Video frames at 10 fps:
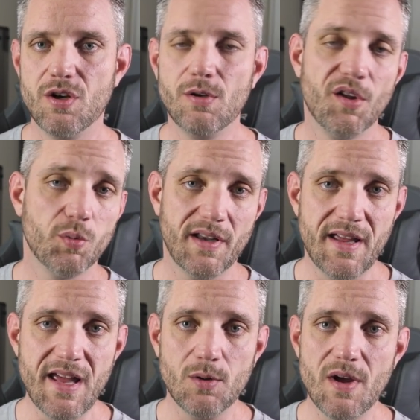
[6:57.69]
Who knows what it
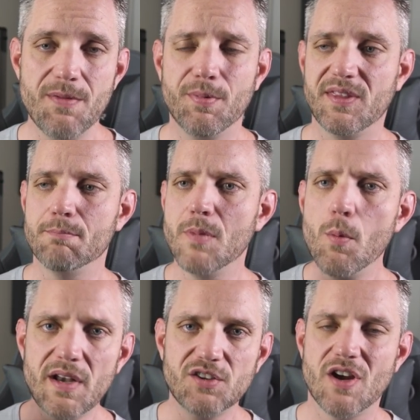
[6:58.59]
hit it with, but the
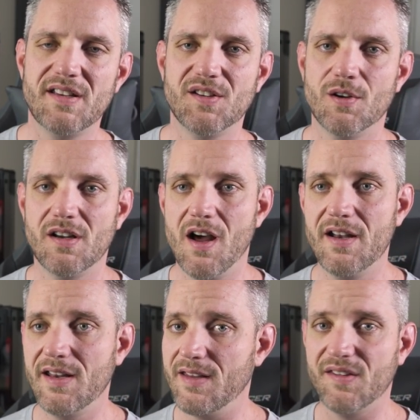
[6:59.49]
moment it tried to turn it on and